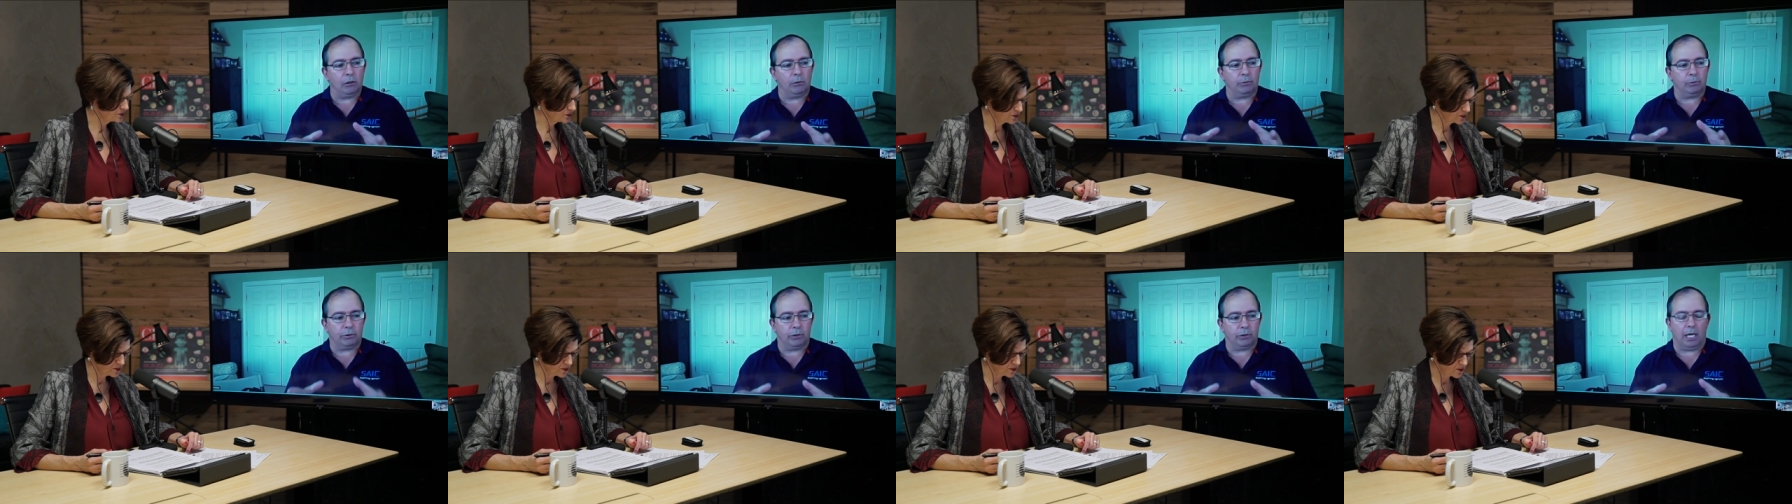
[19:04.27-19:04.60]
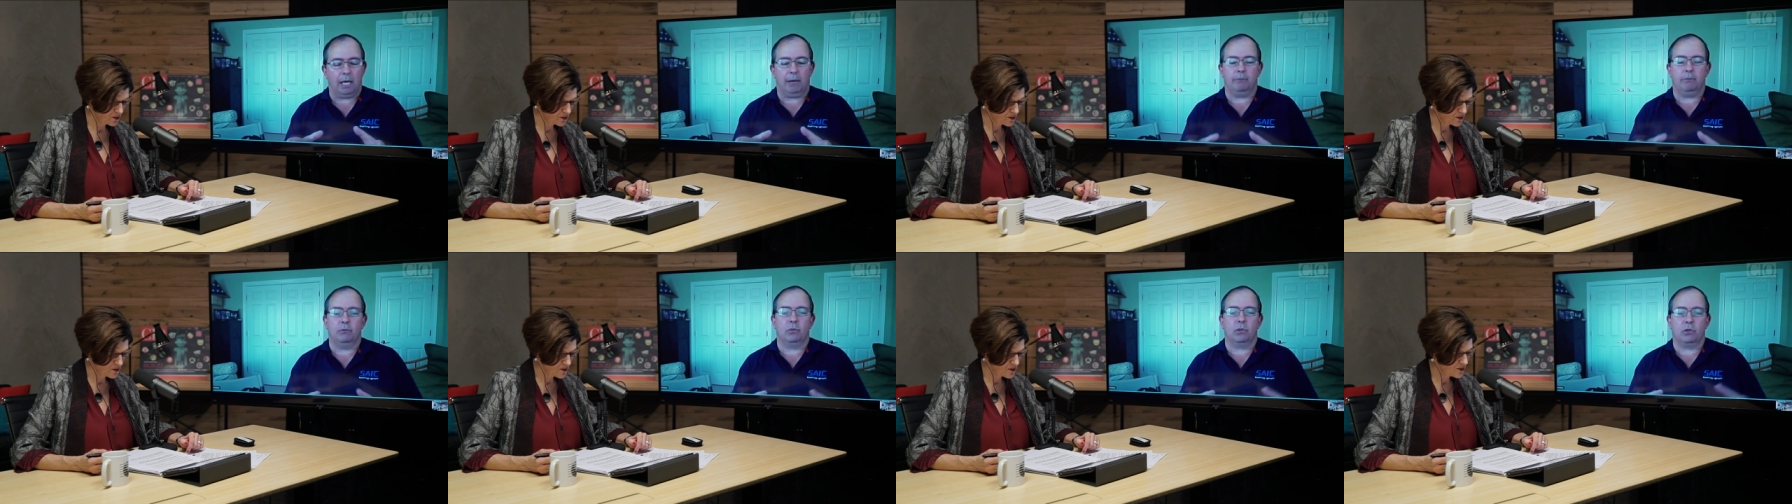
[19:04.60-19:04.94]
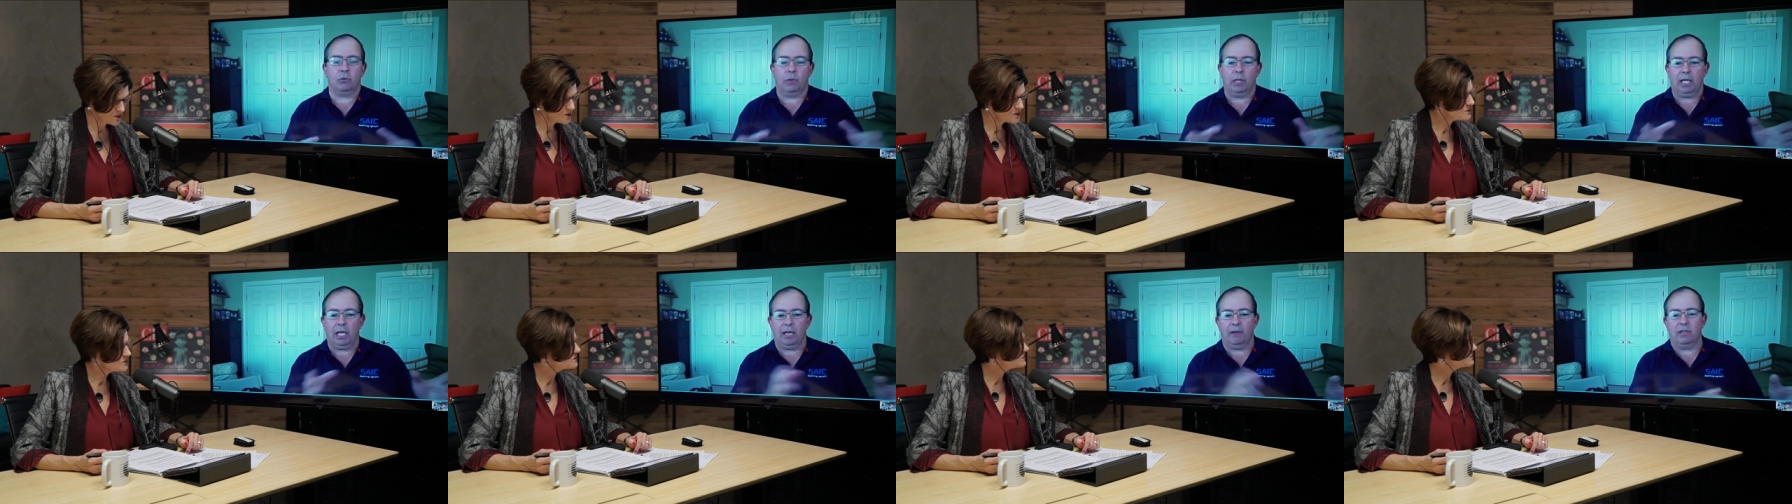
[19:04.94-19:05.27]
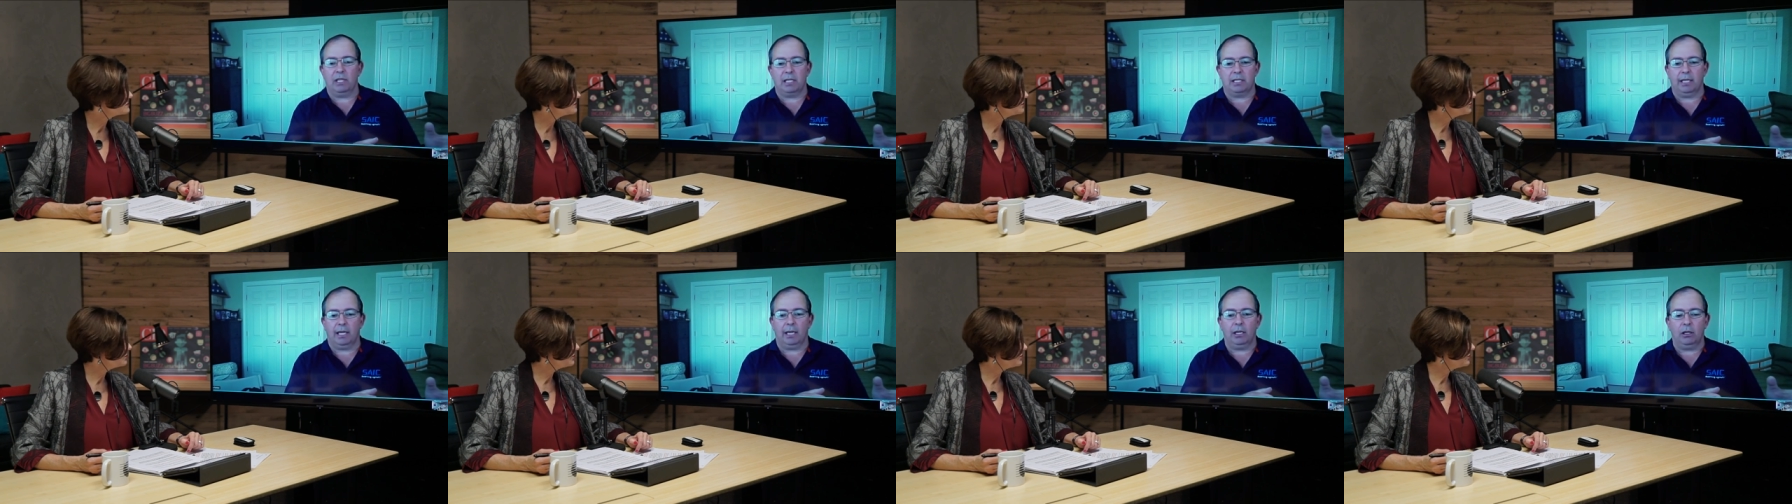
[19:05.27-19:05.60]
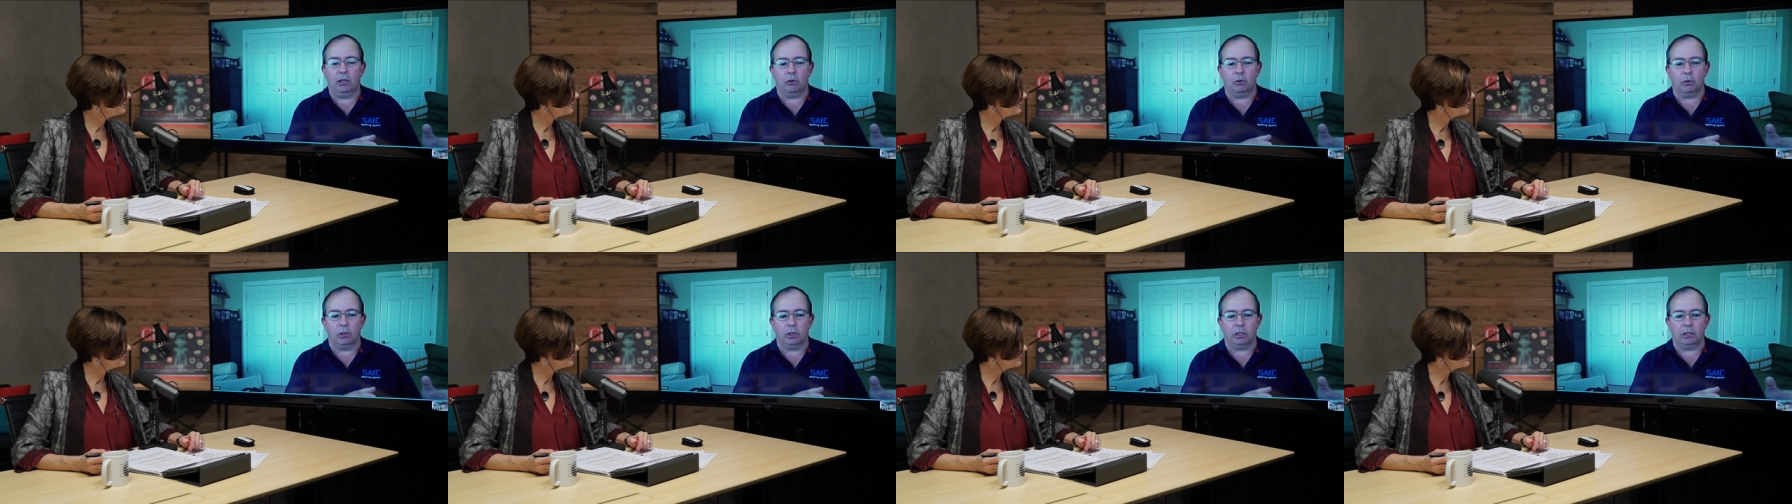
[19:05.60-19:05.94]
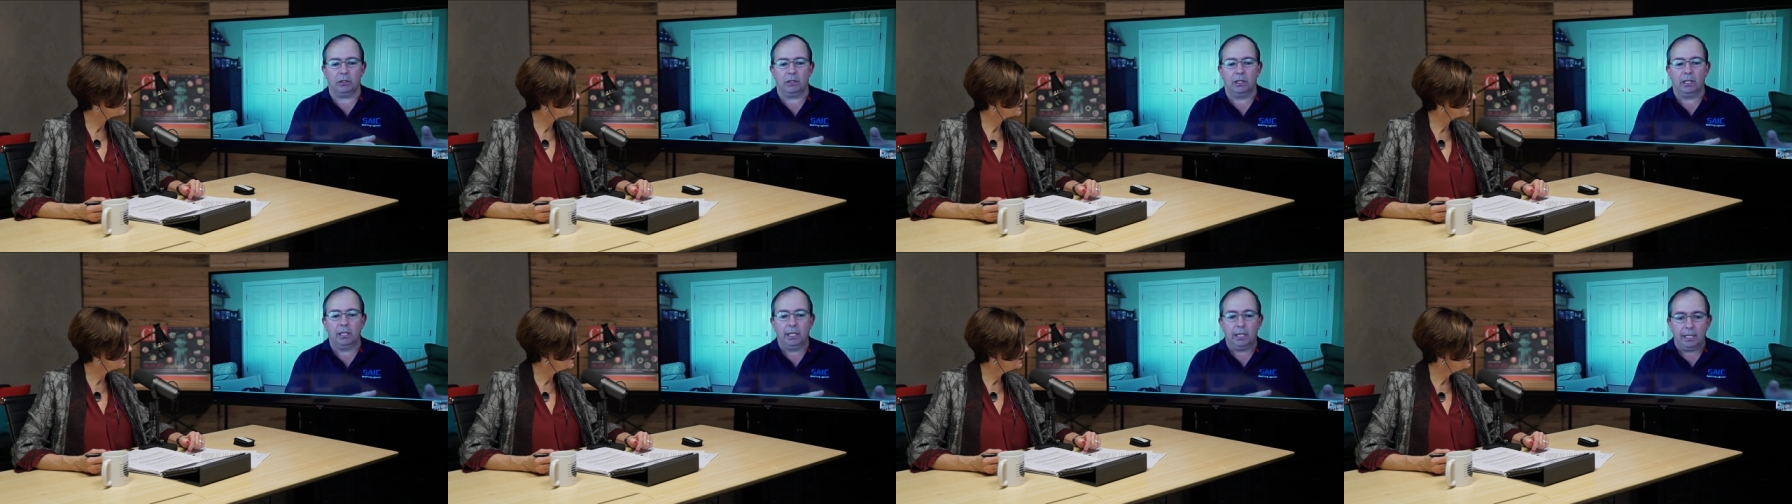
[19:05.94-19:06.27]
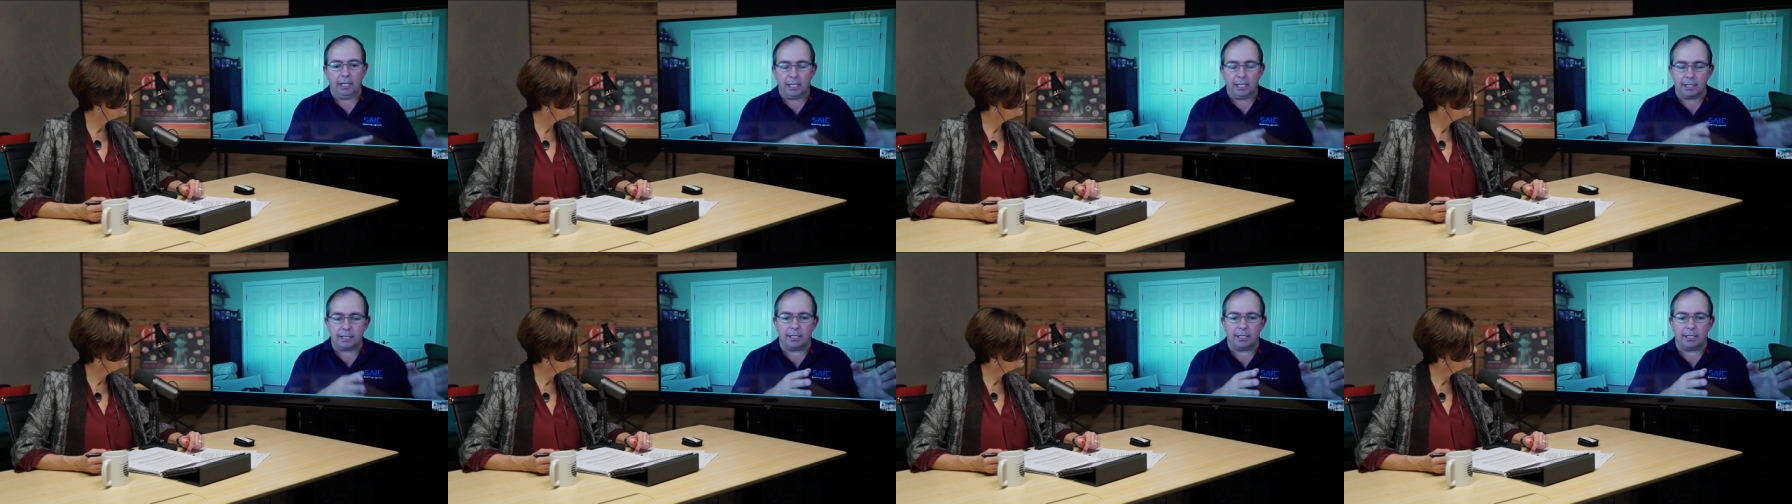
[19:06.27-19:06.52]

problems we have in the CIO world